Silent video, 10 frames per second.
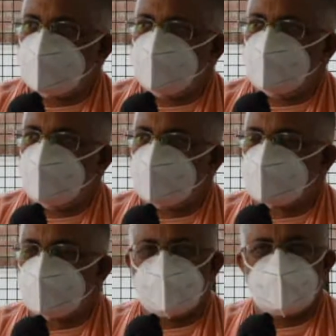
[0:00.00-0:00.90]
level
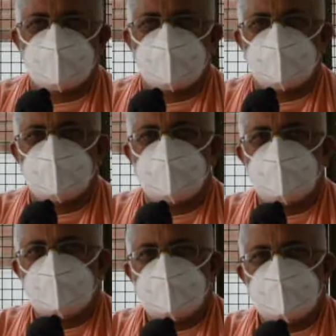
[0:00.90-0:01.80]
also
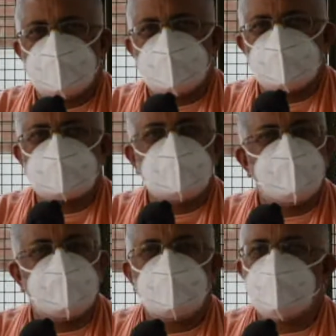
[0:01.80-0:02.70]
is
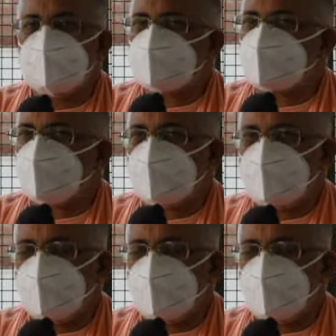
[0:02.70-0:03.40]
governed by so many